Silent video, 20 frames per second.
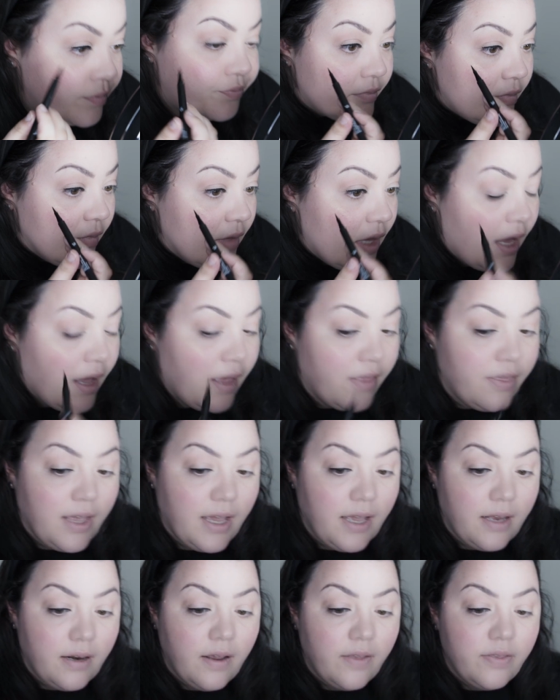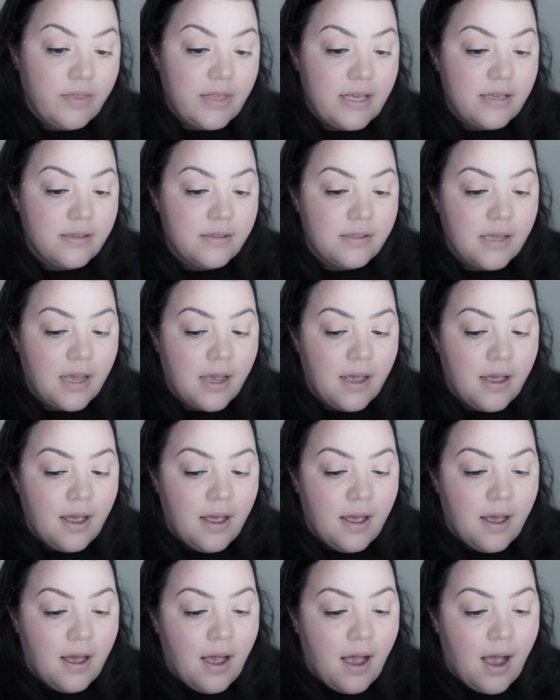And then these
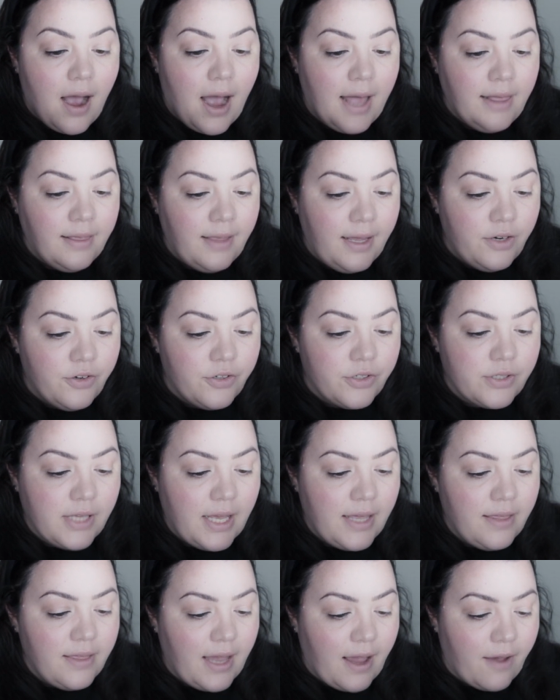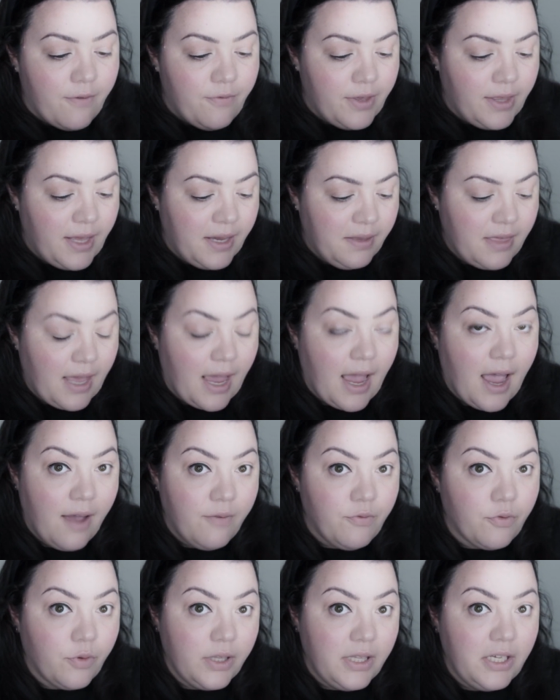eyeliners lately, I feel like they
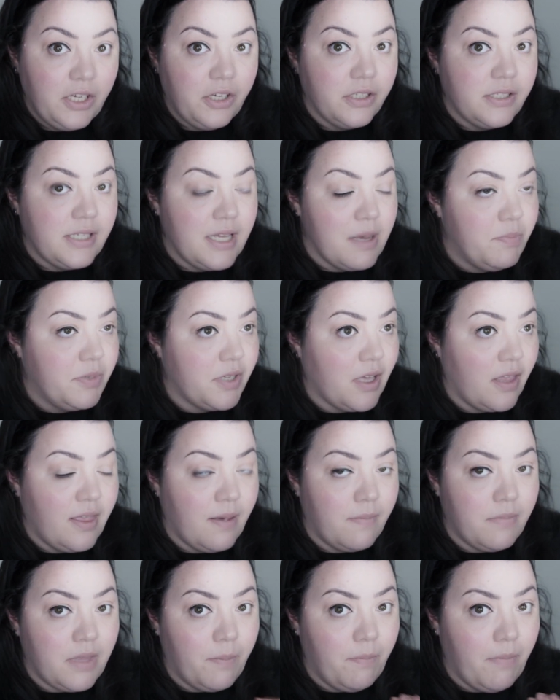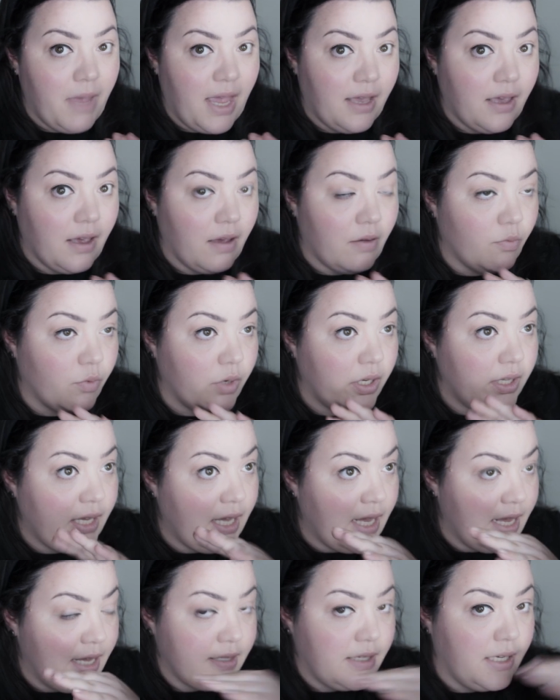have really good tips on them that make it
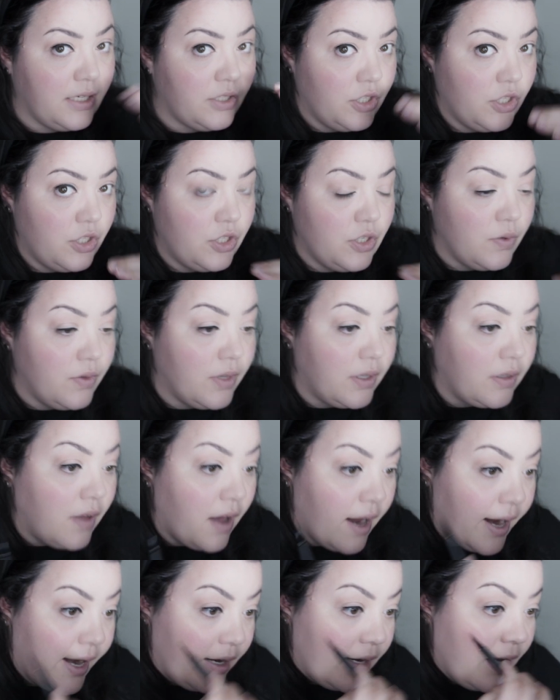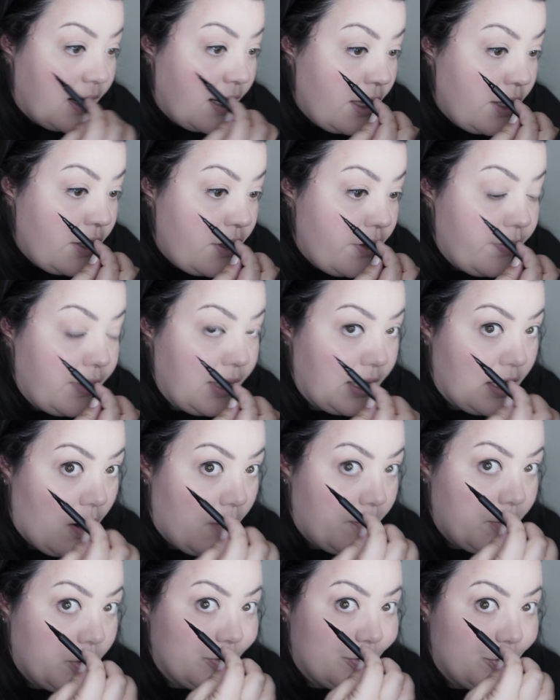really easy to do the line. You can
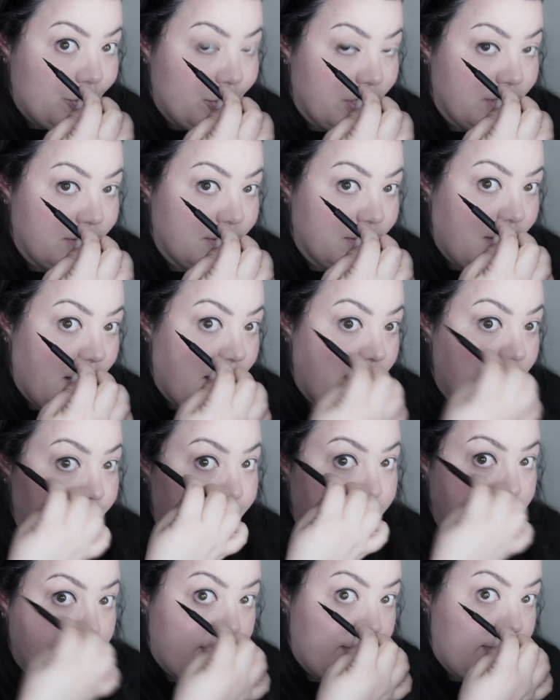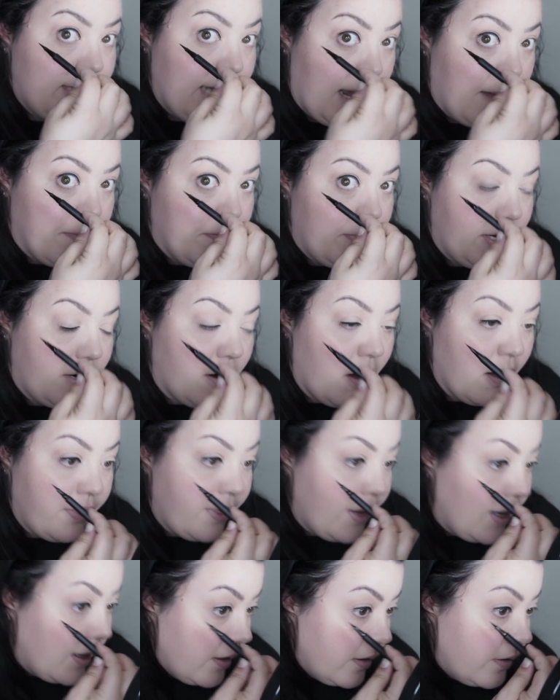almost just kind of stamp it on
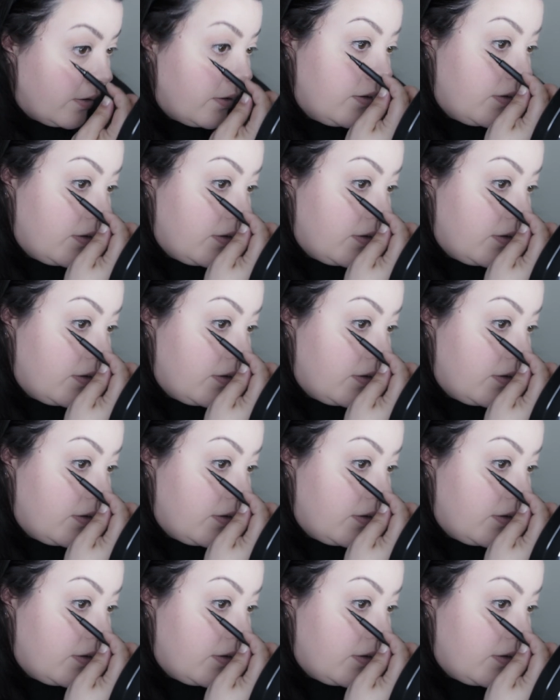there.